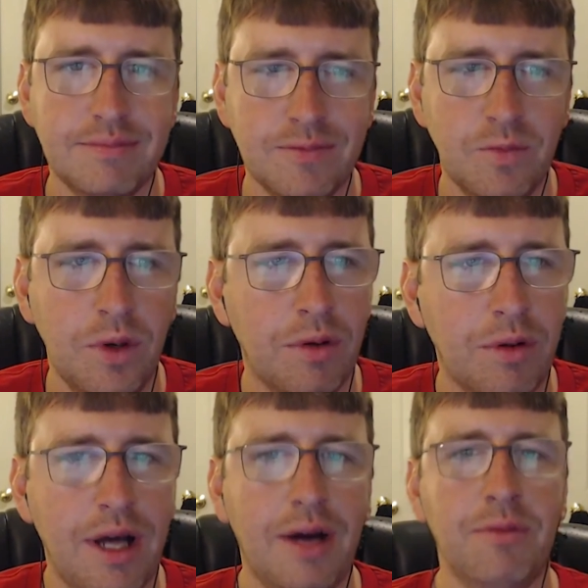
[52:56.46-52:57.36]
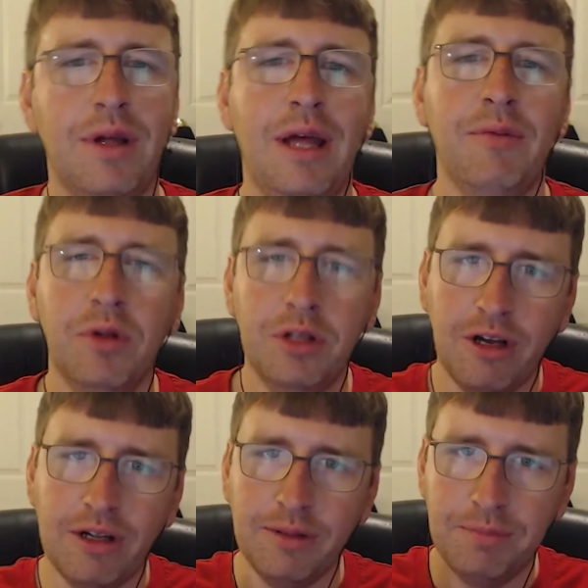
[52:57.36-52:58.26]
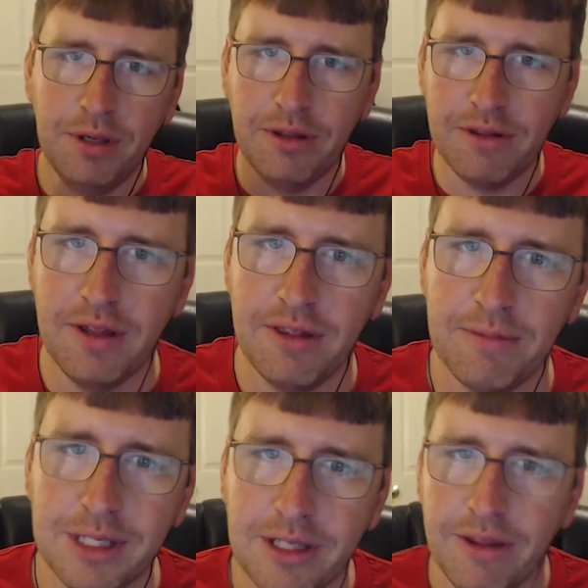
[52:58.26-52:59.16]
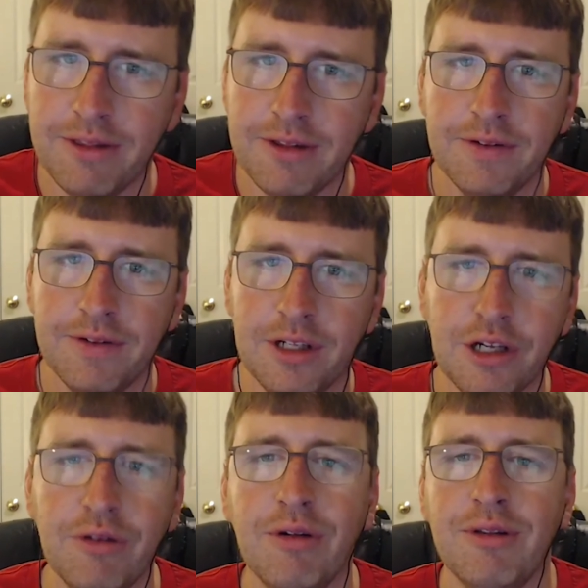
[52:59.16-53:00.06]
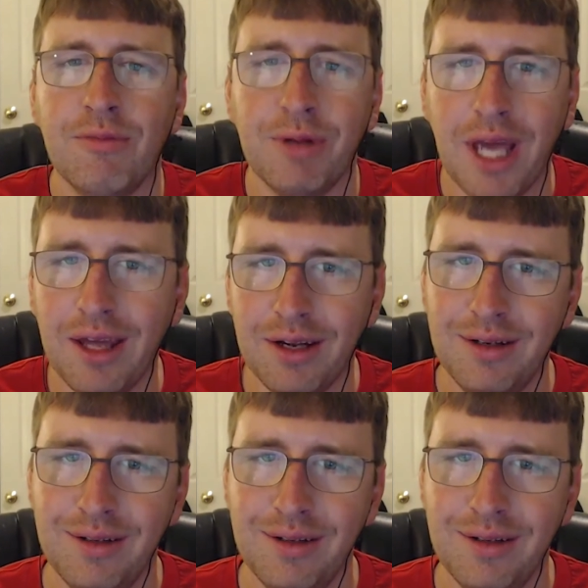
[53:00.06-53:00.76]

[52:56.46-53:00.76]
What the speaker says: We'll try to put as much of this stuff in the show notes as we can.